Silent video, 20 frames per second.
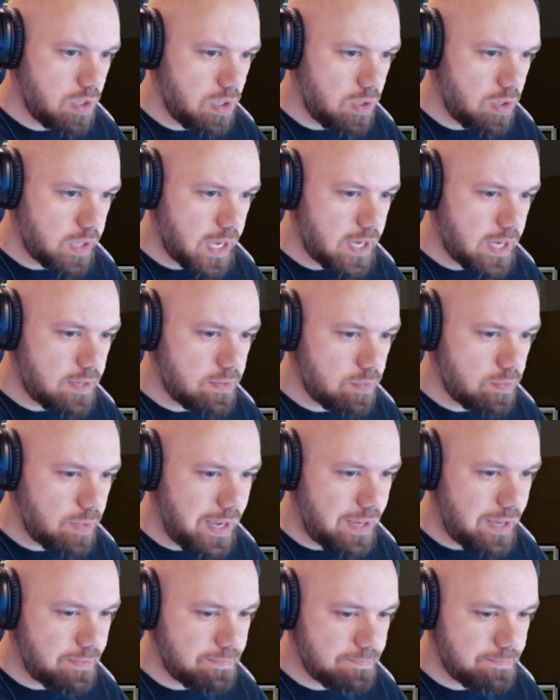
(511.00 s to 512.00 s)
Okay,
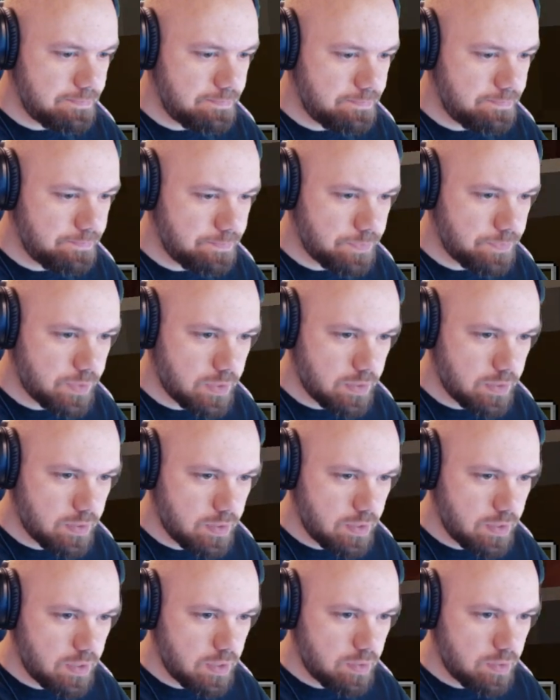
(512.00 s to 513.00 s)
well,
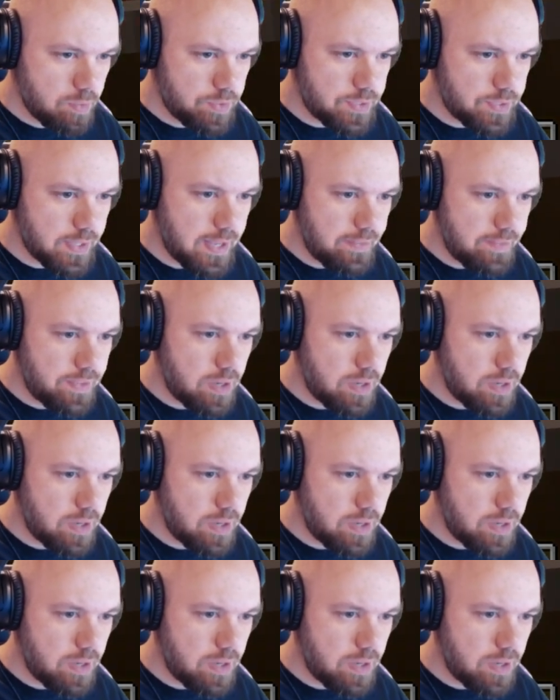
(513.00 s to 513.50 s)
still have